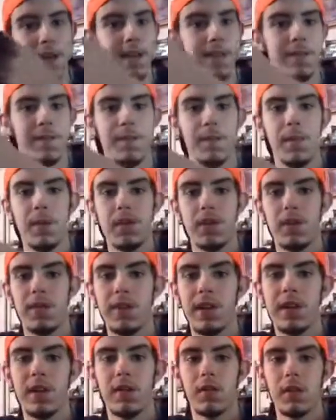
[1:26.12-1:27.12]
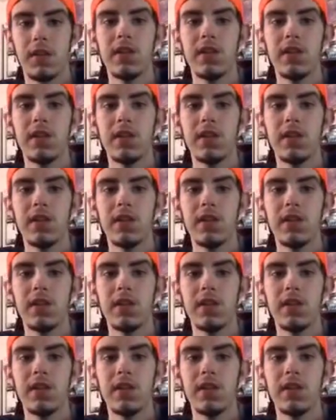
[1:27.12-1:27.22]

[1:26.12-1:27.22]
I'm a fan of